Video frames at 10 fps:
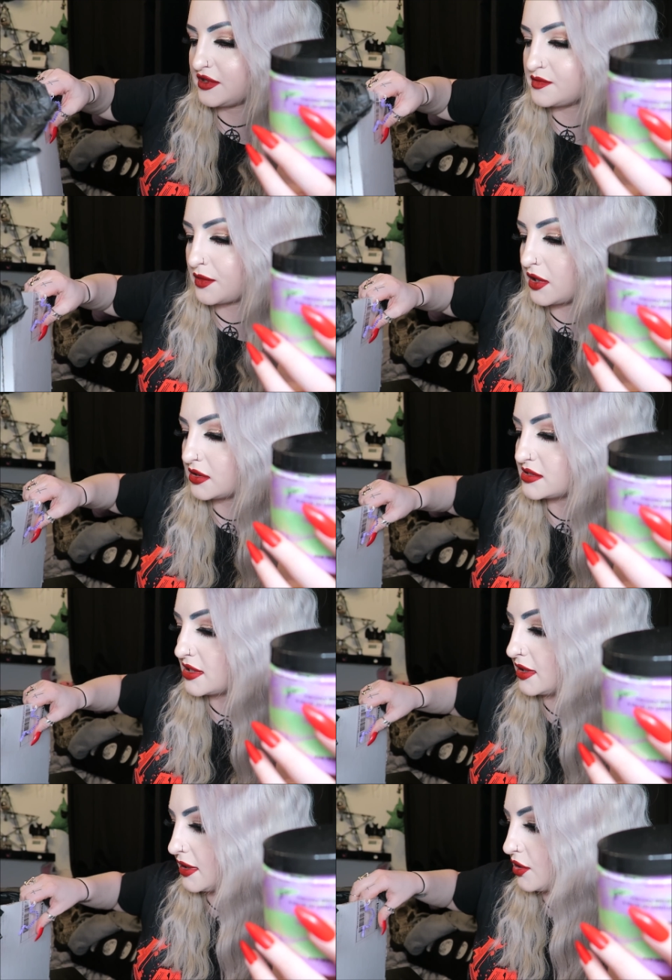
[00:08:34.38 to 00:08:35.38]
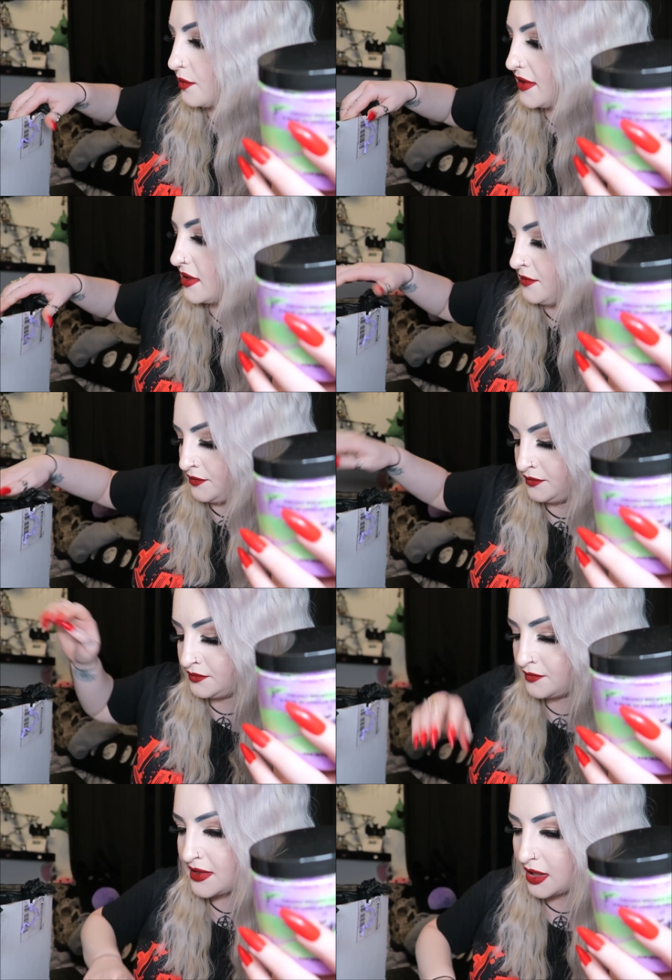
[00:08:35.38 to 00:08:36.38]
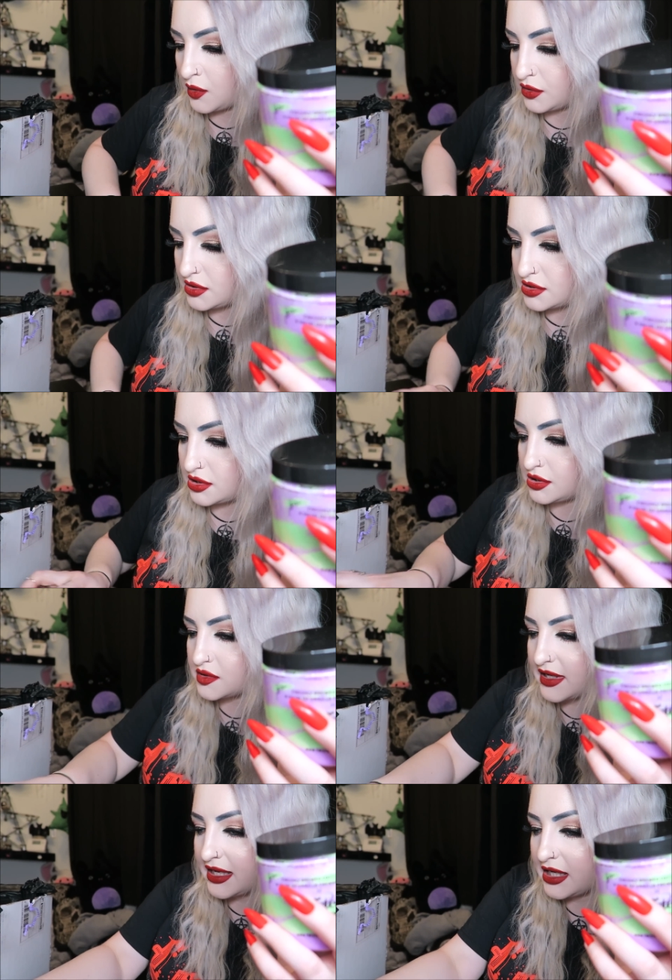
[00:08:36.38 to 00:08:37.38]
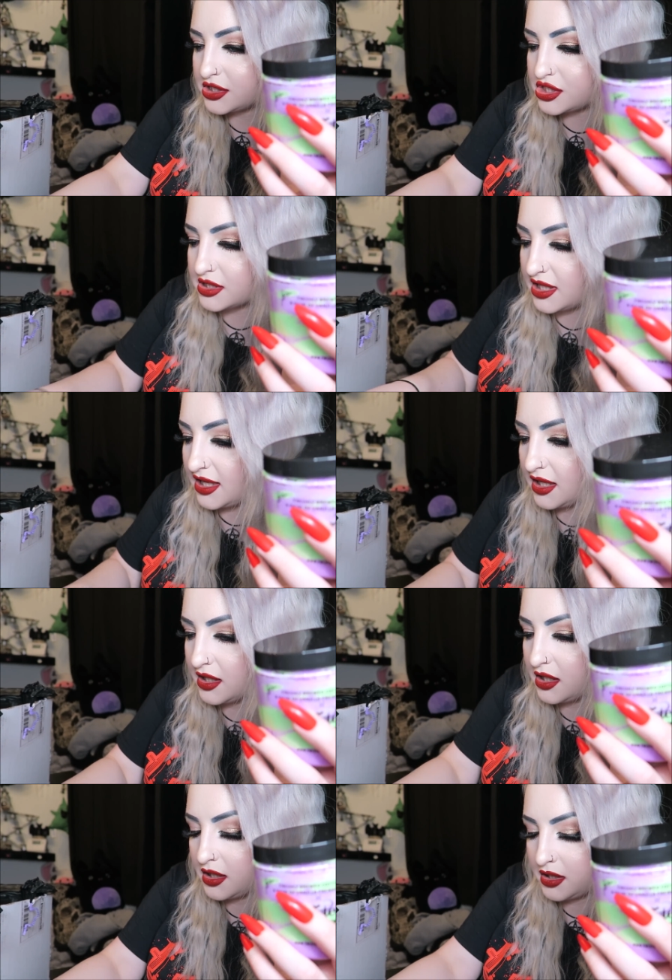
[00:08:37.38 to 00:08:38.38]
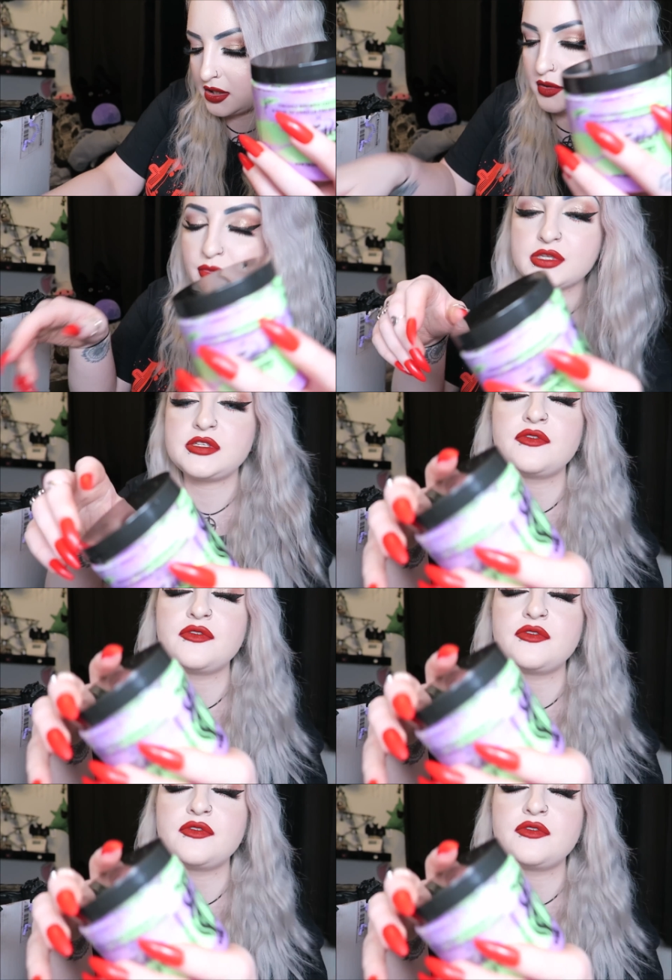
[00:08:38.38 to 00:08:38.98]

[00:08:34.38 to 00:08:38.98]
this box a little bit backwards so I can actually put